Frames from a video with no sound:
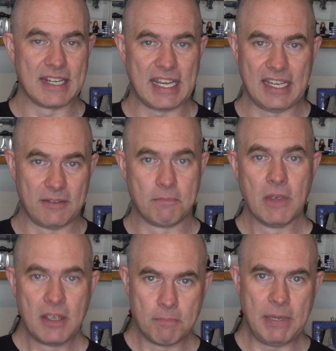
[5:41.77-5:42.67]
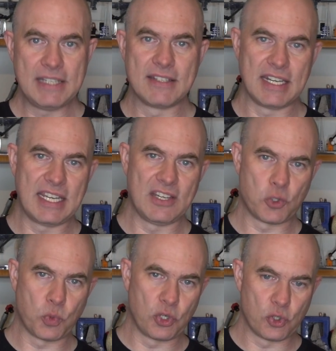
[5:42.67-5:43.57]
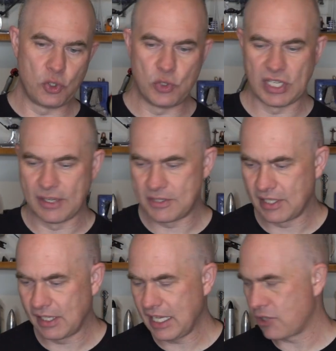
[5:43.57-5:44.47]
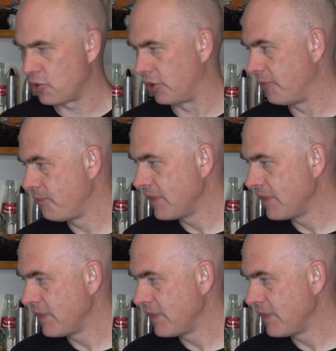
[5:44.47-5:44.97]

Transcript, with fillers: decay, and beta decay is where you're shooting out an electron.